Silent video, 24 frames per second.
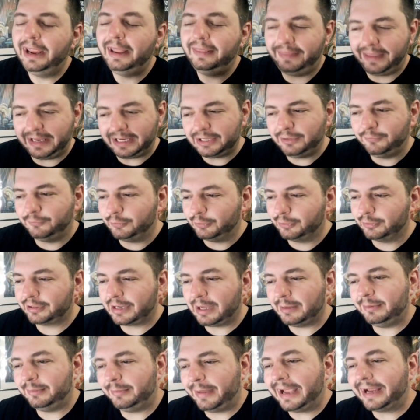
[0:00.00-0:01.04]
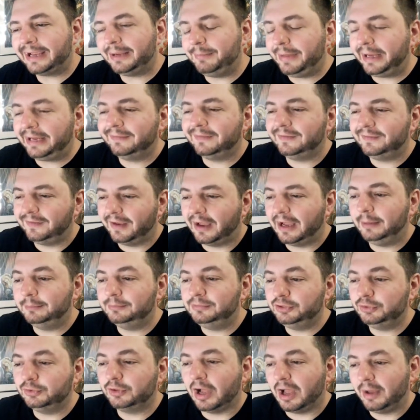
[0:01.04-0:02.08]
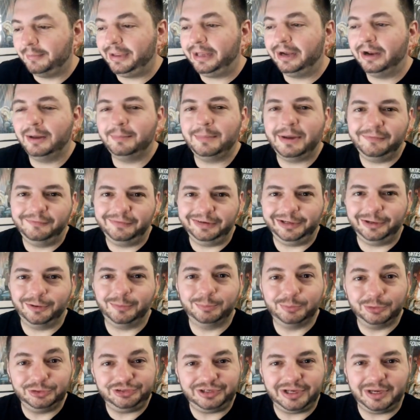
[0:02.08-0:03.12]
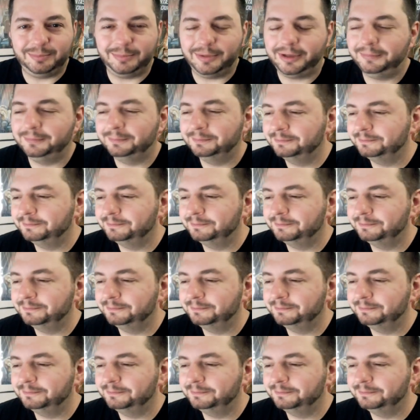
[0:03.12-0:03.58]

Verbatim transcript: Thank you for coming back and making the time to comment on my video. Appreciate it, bud.